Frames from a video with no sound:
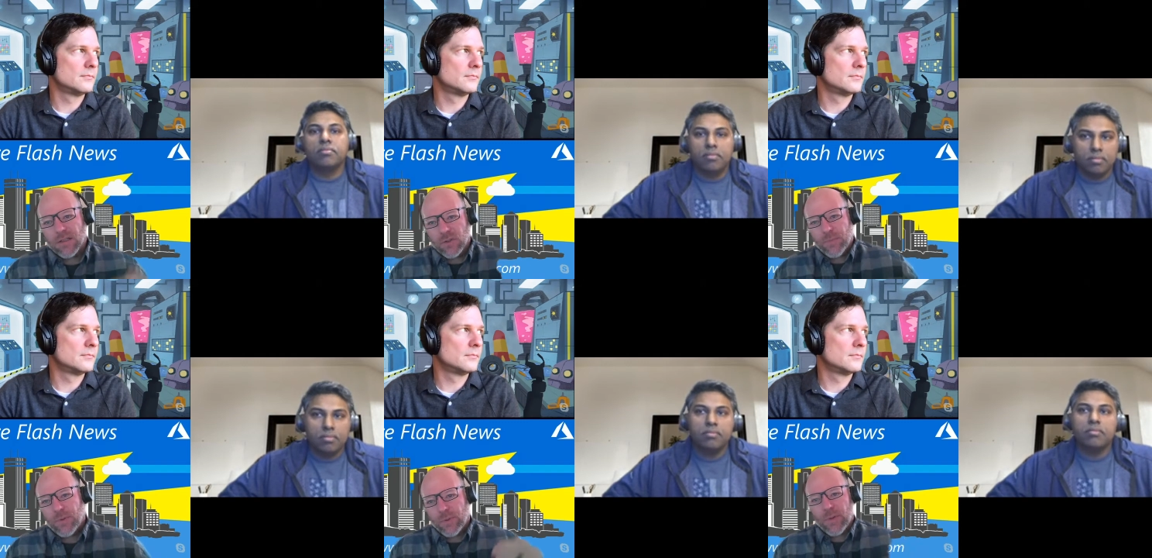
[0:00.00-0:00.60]
Speaker 1: to loop
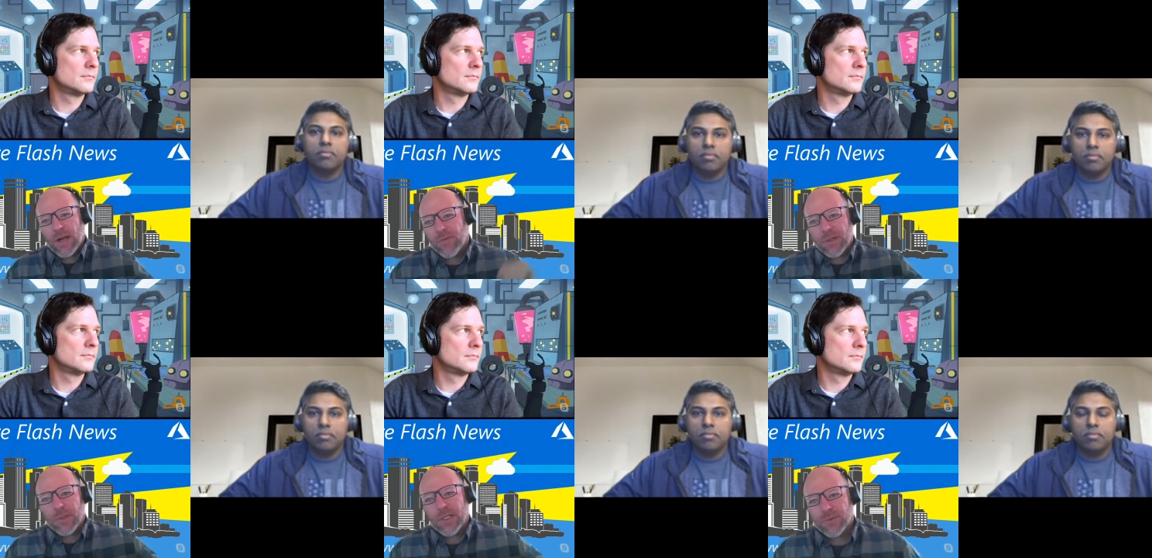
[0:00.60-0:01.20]
through every
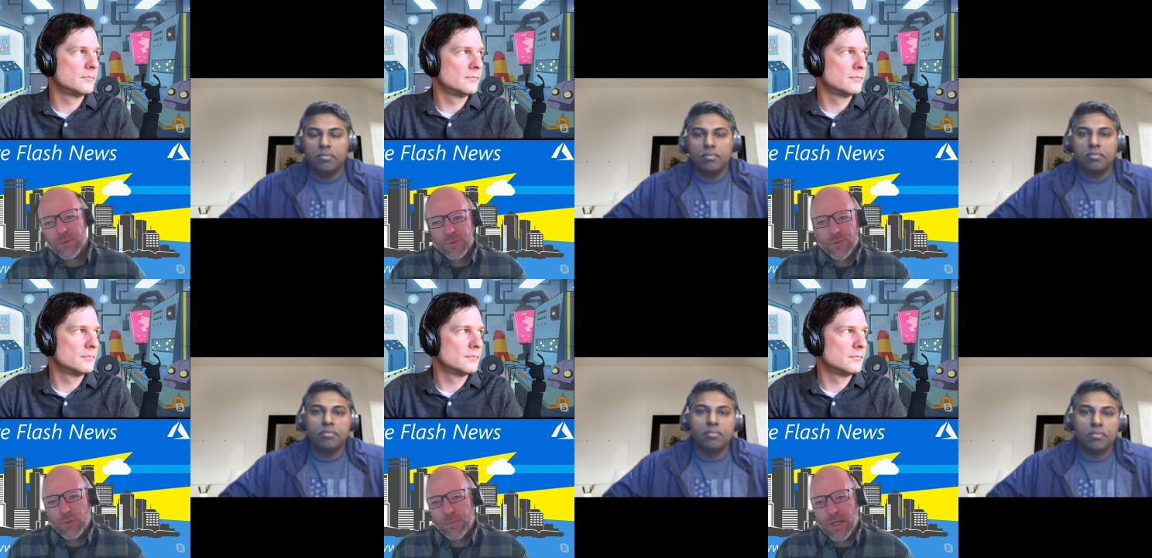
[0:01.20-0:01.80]
resource
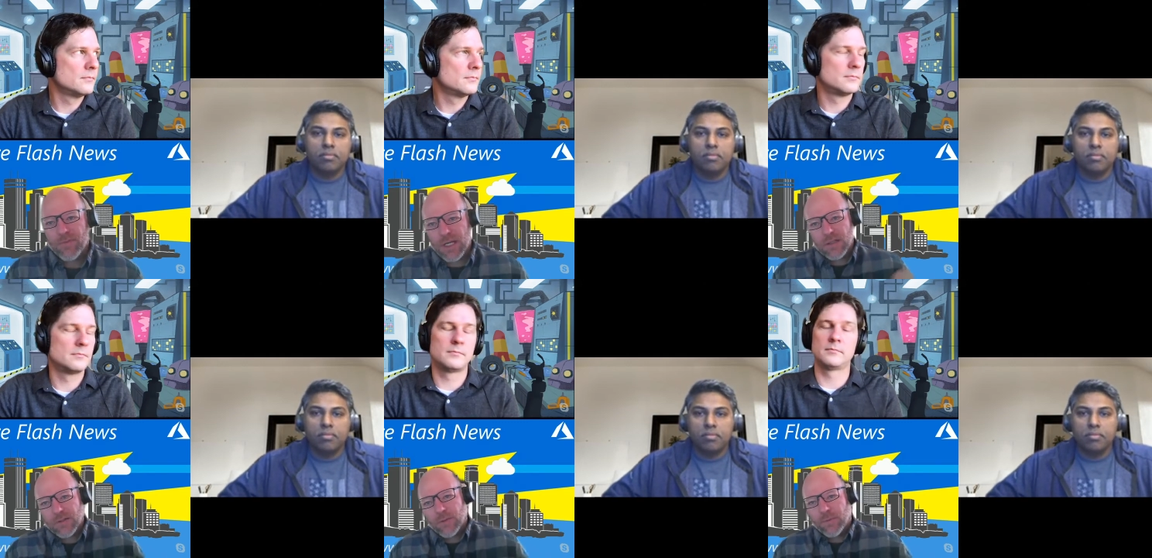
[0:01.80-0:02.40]
group. I've got to
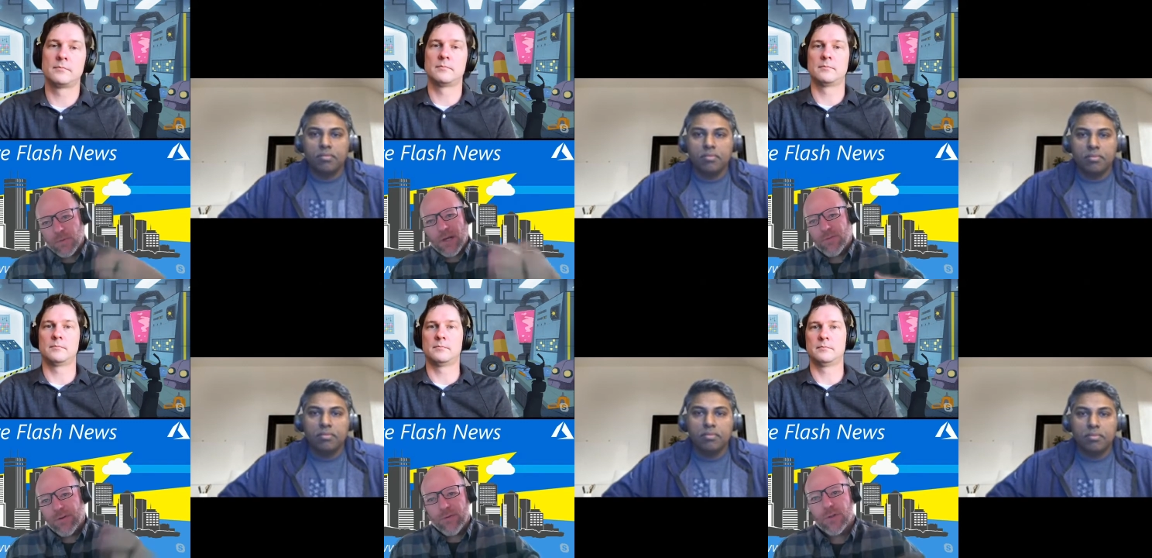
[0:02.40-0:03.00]
loop through
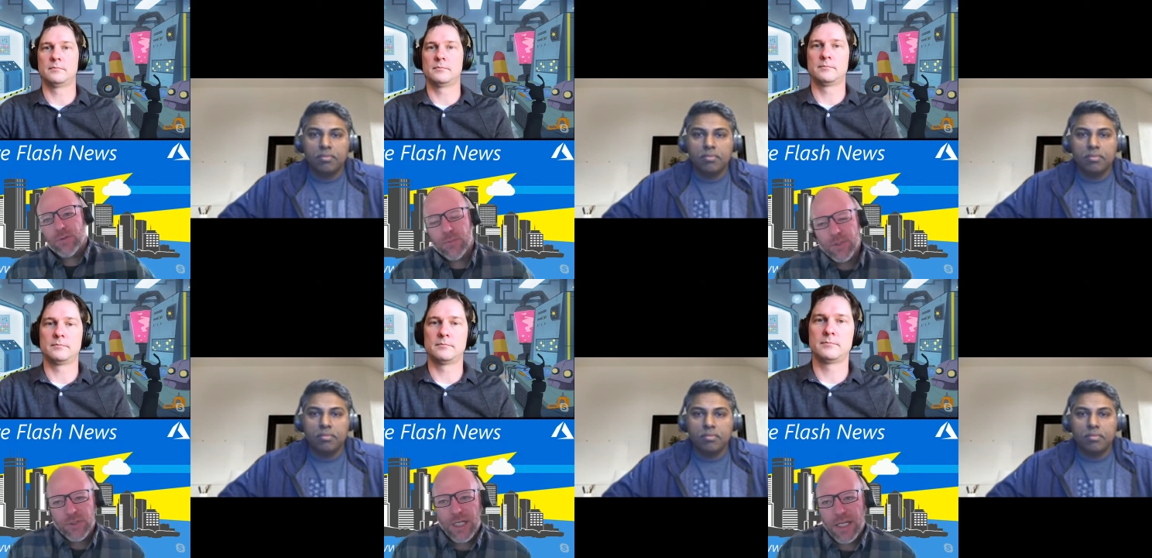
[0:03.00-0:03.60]
every virtual
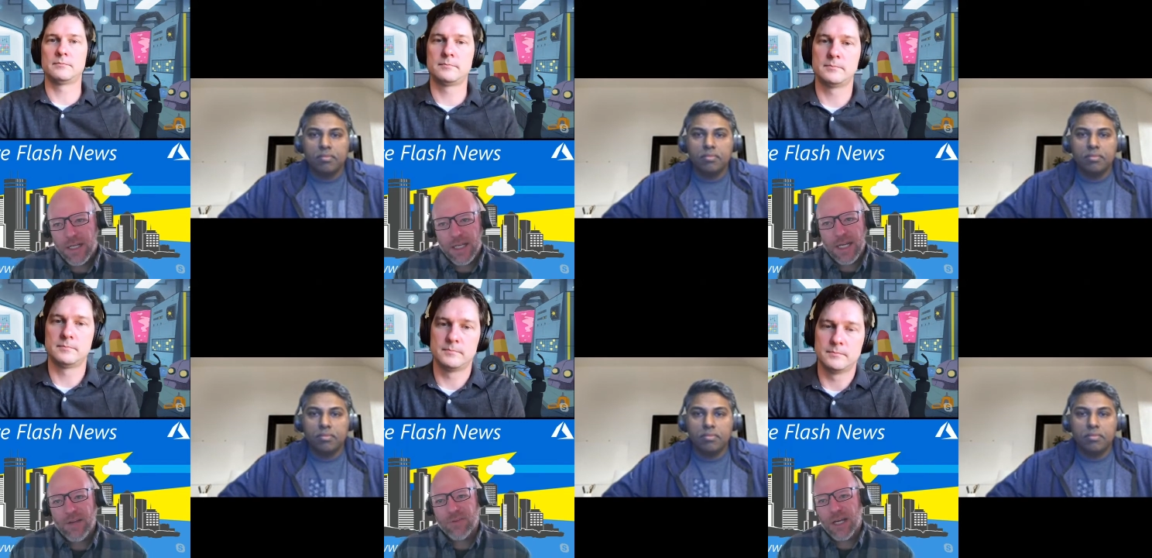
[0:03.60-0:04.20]
machine, and
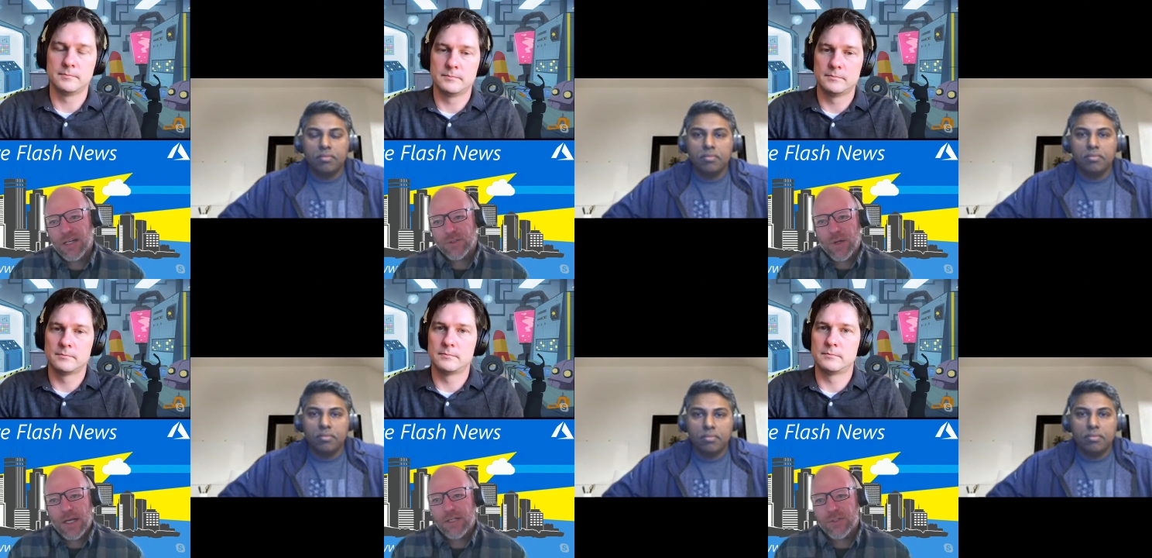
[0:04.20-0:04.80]
I've got to
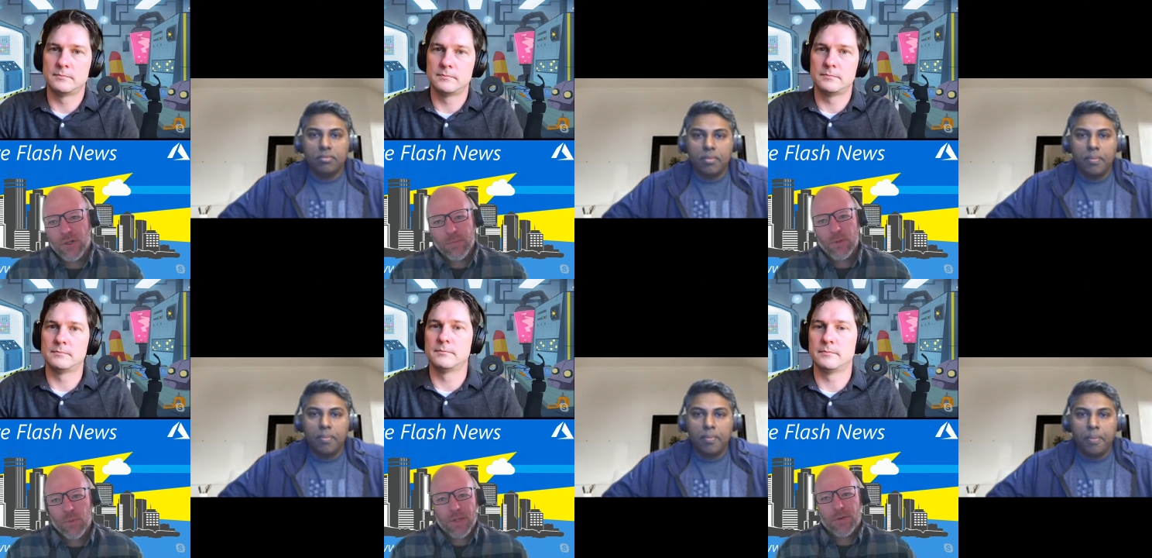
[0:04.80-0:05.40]
try and determine
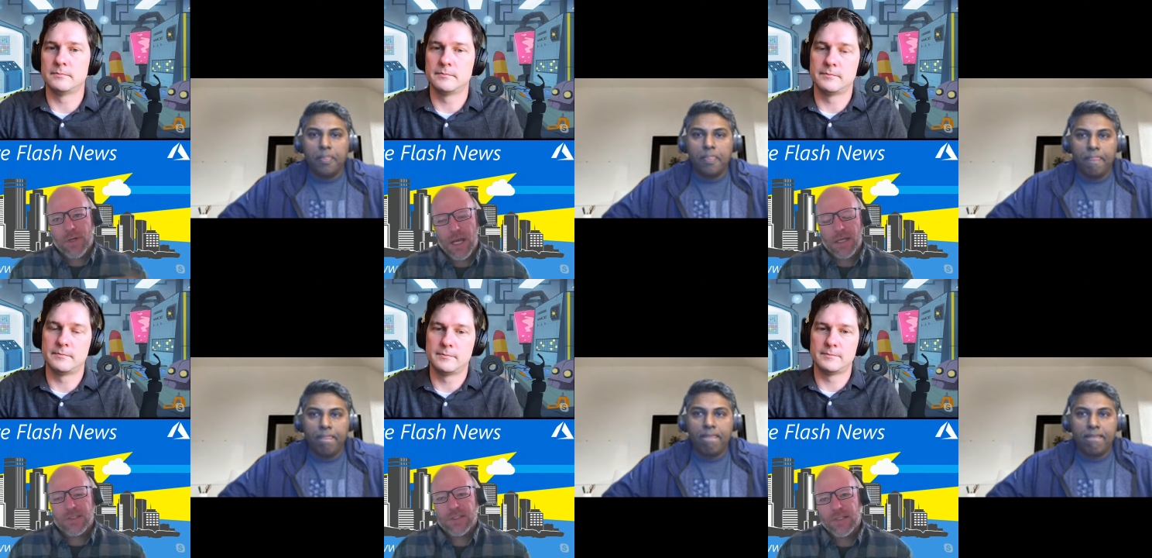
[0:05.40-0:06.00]
whether or not
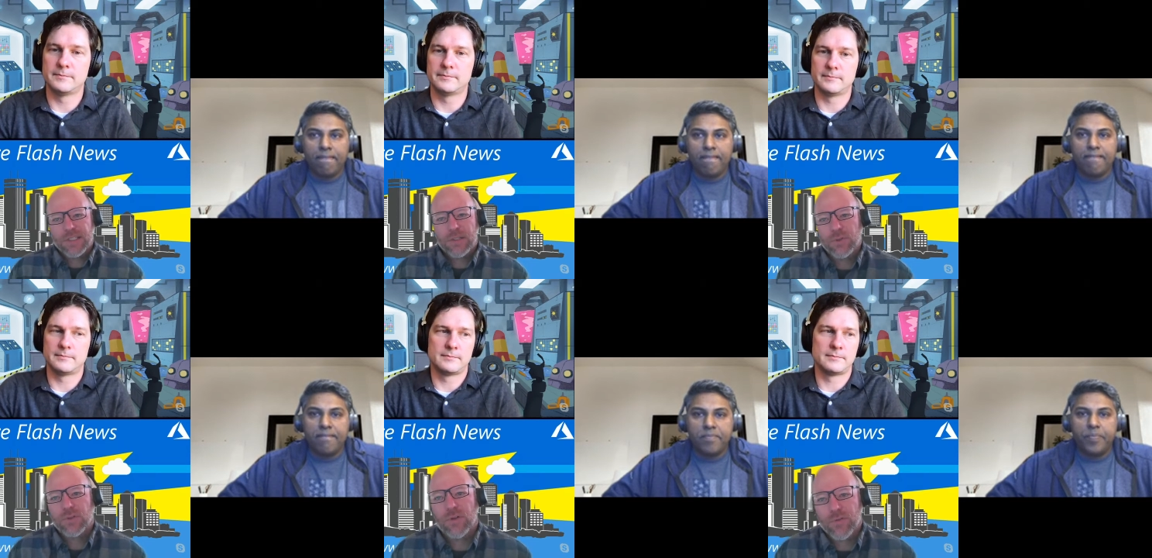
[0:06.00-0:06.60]
it's got S Q L
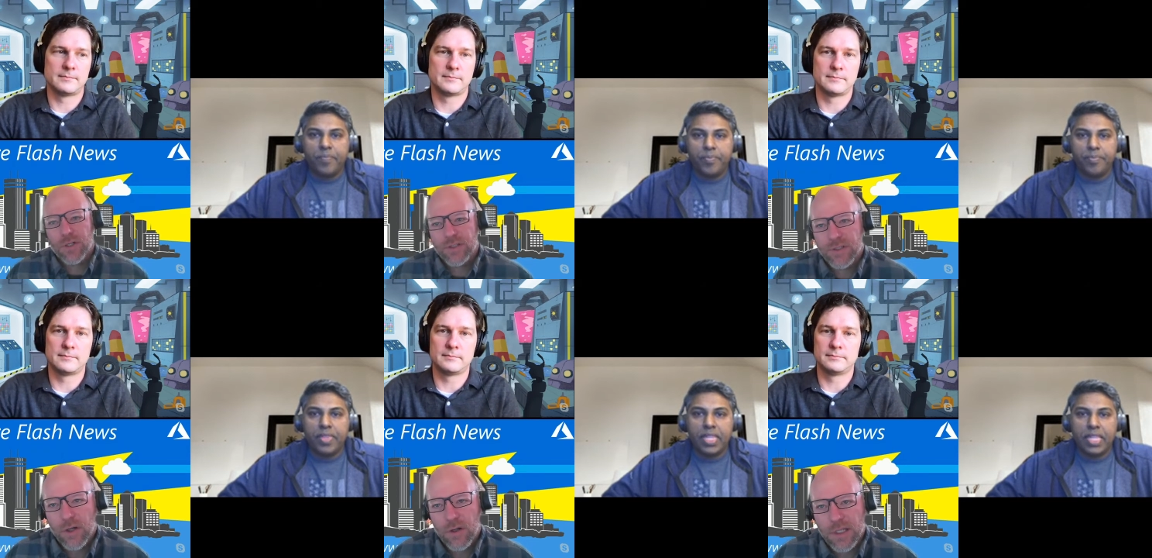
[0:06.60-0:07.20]
Server
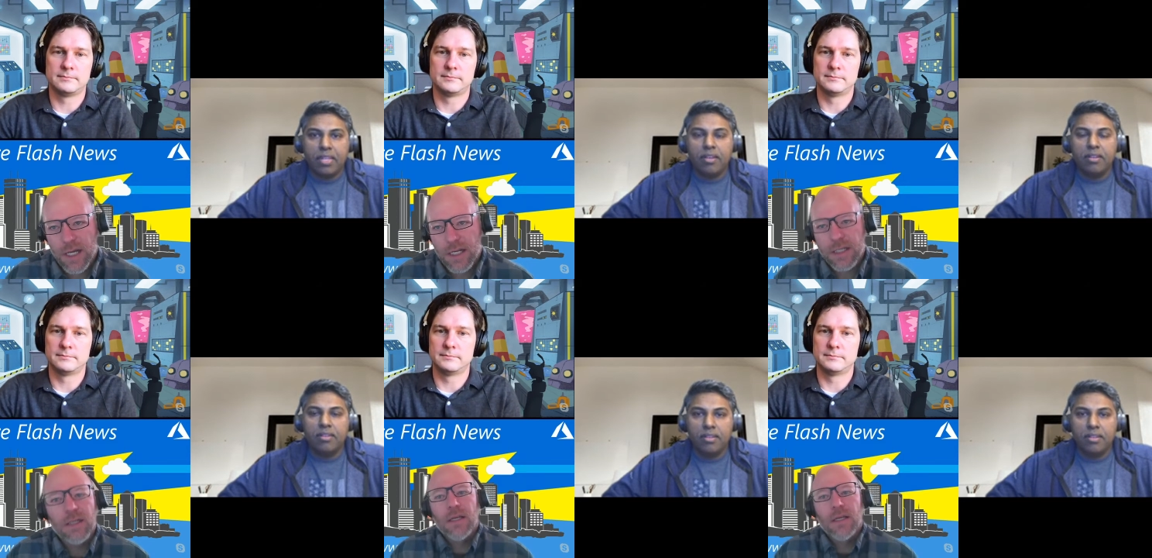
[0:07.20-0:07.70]
installed on it.